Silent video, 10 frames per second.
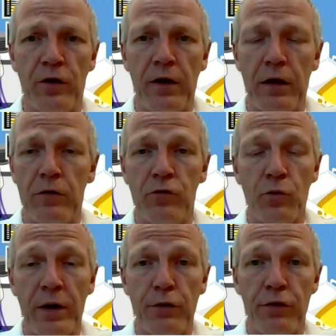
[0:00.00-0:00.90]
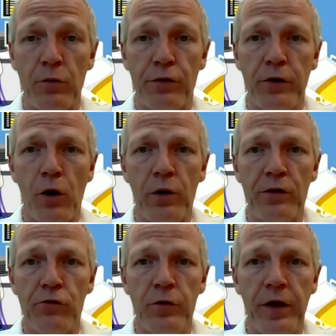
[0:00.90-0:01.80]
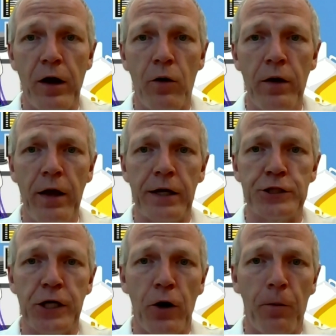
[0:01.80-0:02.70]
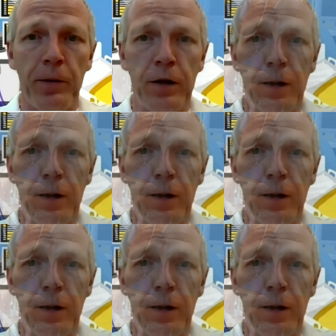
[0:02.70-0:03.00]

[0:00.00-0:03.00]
uh, do anything with her yoga studio. And she opened